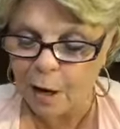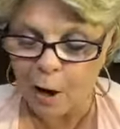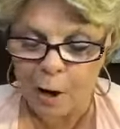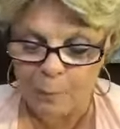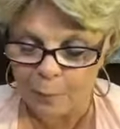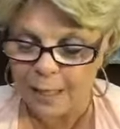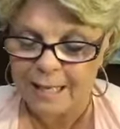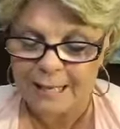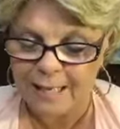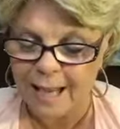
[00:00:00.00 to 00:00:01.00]
All
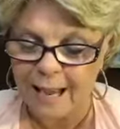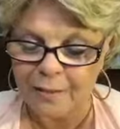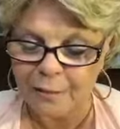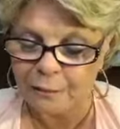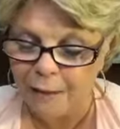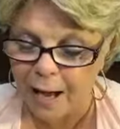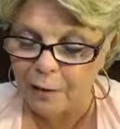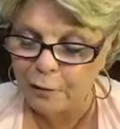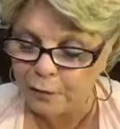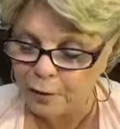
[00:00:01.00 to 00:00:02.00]
praise to God, the
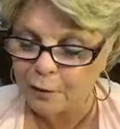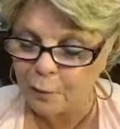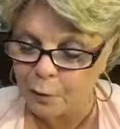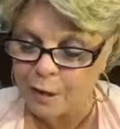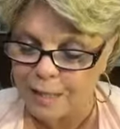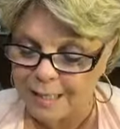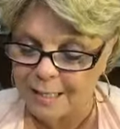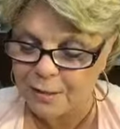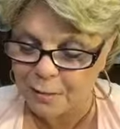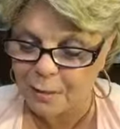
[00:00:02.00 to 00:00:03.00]
Father of our Lord
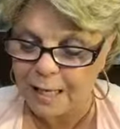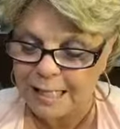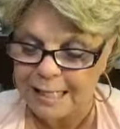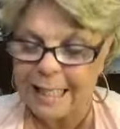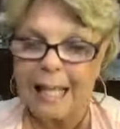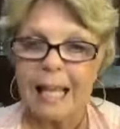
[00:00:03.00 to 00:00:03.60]
Jesus Christ.